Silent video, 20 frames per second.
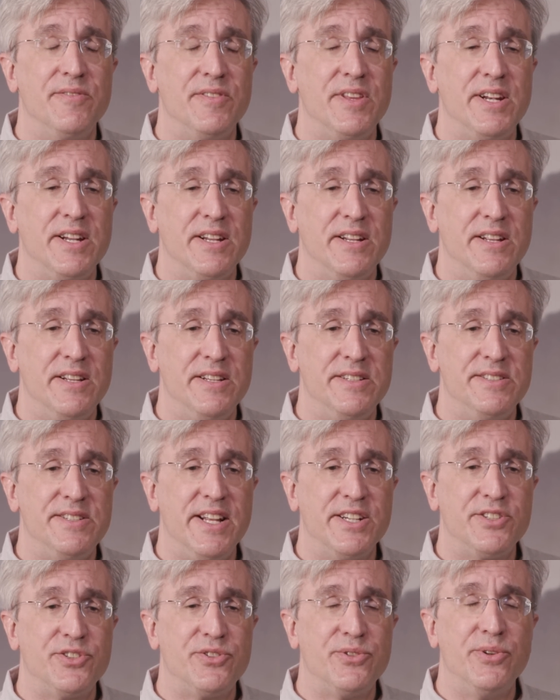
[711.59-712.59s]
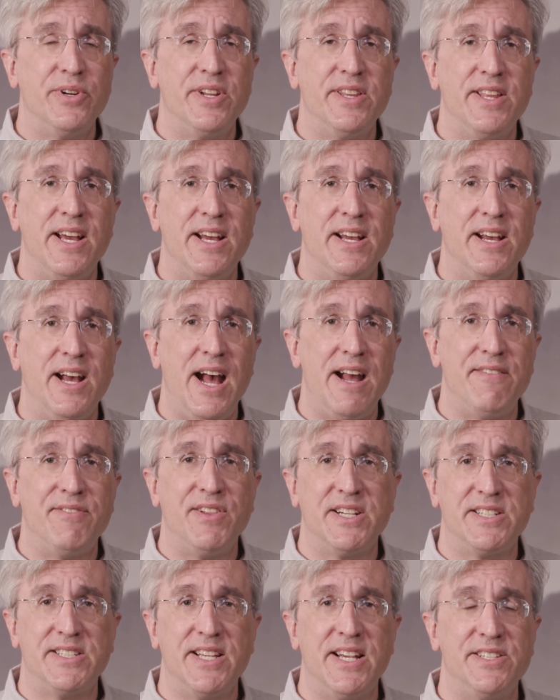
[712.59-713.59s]
that is next door to the
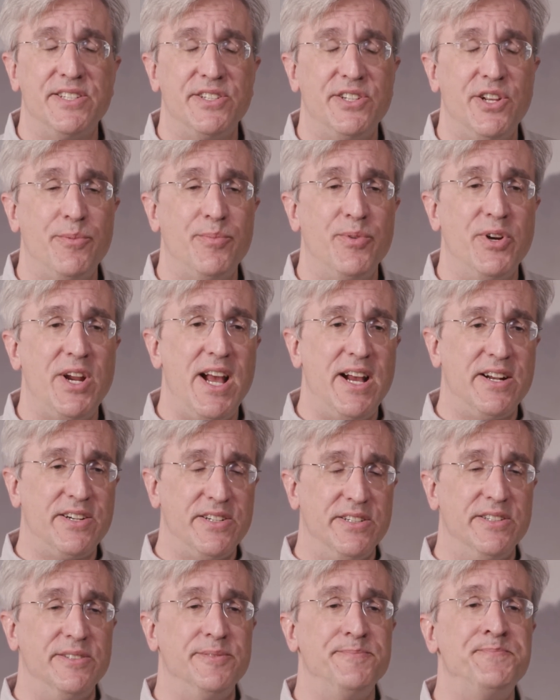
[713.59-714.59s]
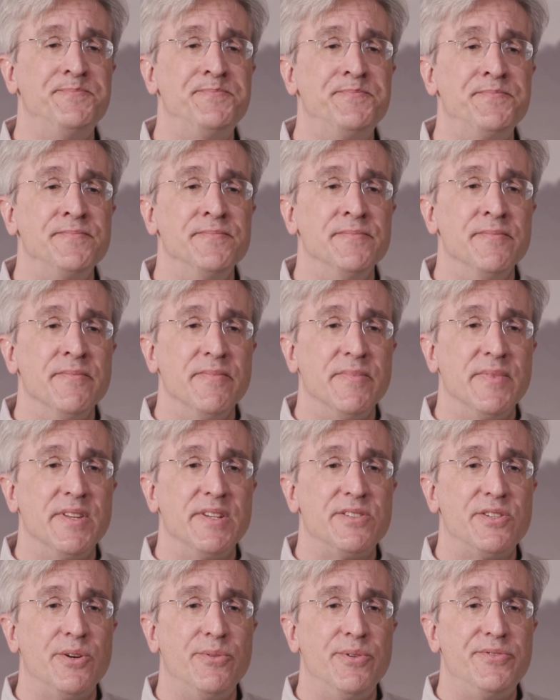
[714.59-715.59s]
high-flux isotope reactor.
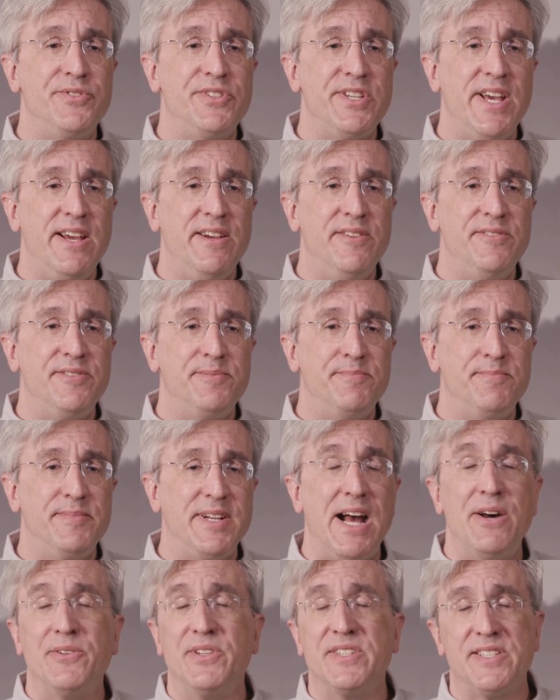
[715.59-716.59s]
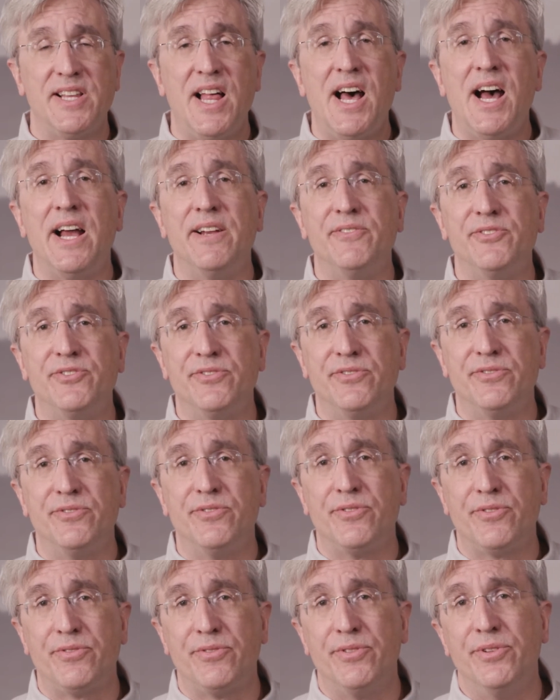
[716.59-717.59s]
So we've saved countless lives
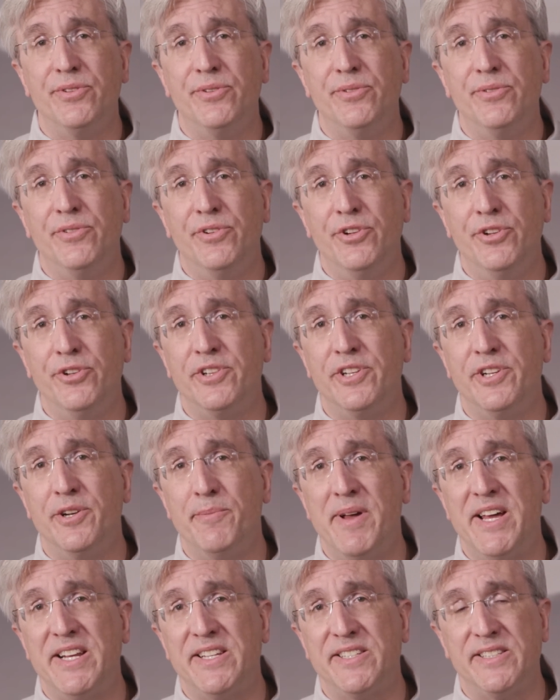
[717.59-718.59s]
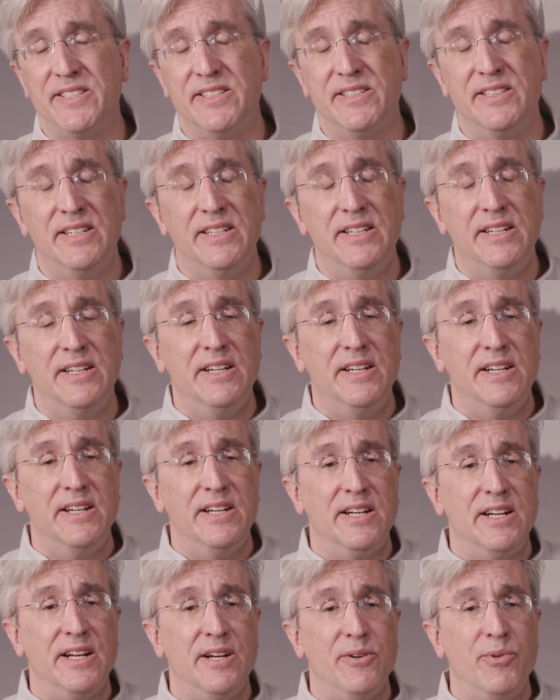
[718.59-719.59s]
through nuclear medicine.
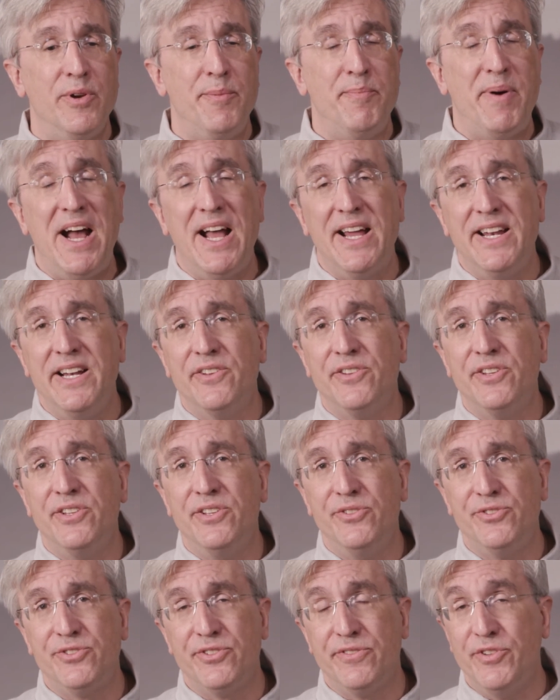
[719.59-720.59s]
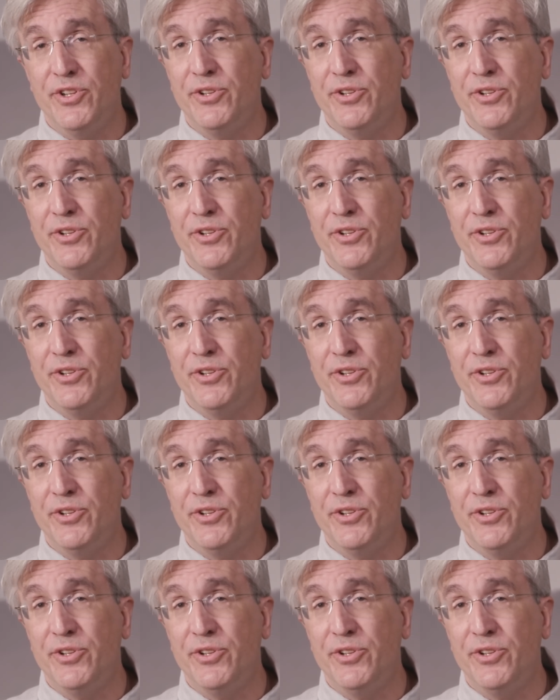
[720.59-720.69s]
We pioneered the use of